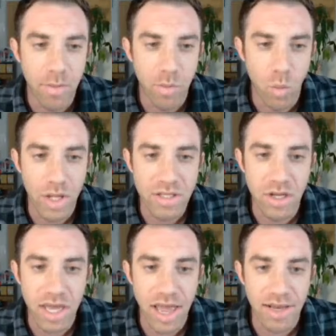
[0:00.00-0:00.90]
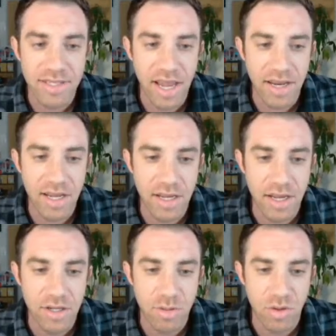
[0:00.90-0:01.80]
Let's look at Denny
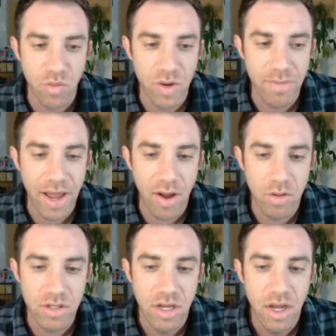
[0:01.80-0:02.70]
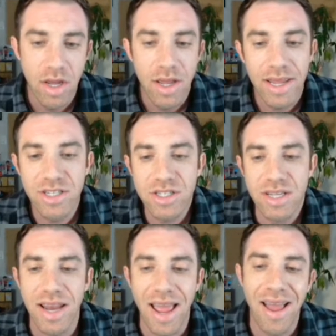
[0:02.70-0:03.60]
in terms of rebounds. It just
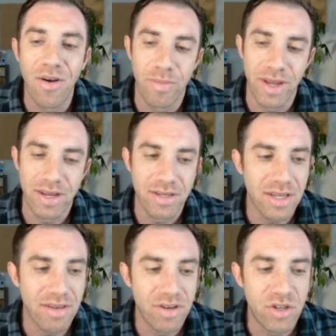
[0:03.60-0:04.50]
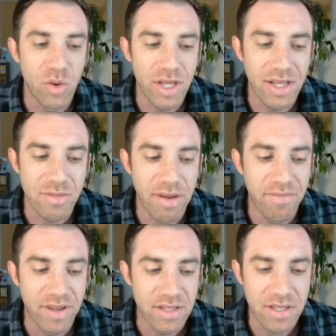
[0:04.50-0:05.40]
doesn't help, man, to even do it against
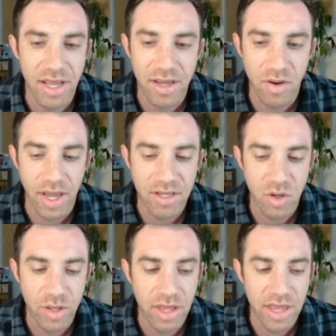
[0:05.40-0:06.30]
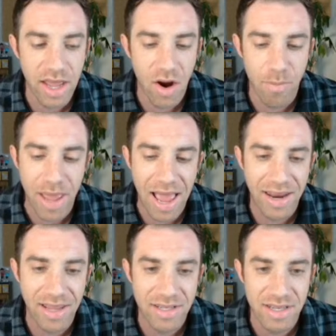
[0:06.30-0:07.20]
Memphis. Like, okay, so they are bad
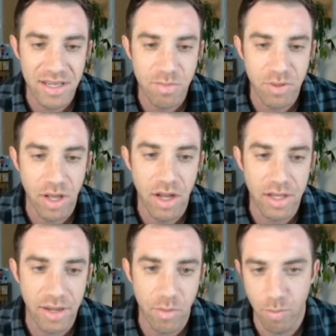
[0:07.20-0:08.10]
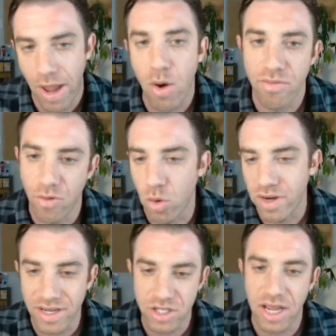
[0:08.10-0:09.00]
against his like power
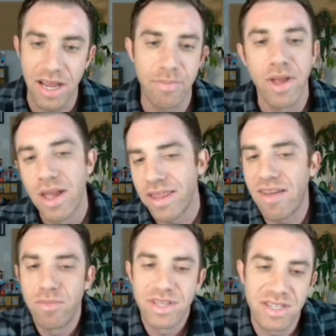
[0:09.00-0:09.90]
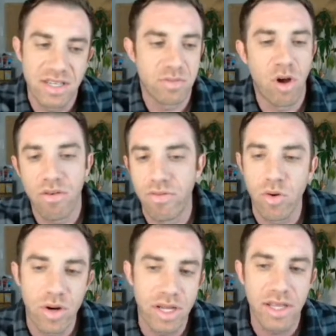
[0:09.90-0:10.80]
forward-ish type. They have him listed as small
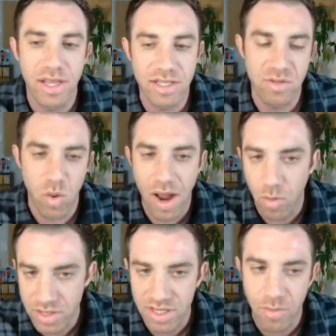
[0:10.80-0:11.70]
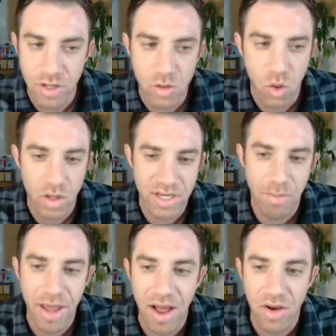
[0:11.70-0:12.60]
forward. This is why, once again, we use
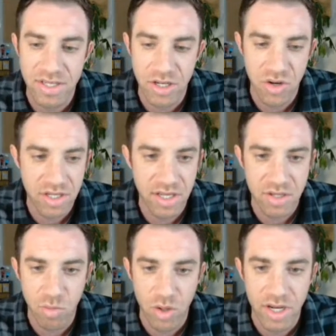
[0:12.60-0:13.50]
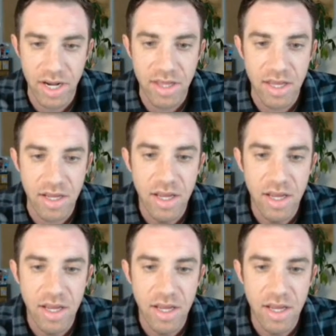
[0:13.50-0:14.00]
courtside pal, because I trust this more than anything.